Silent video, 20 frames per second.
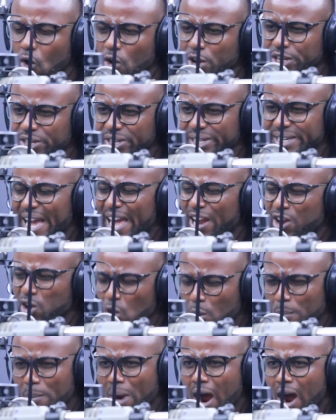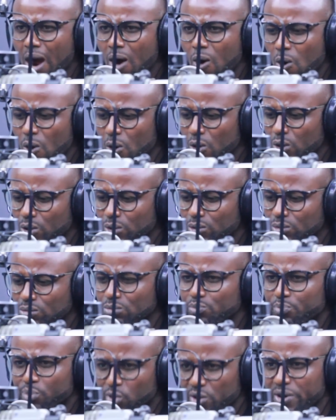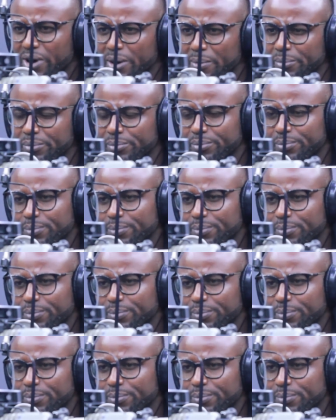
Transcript: or you did a normal program?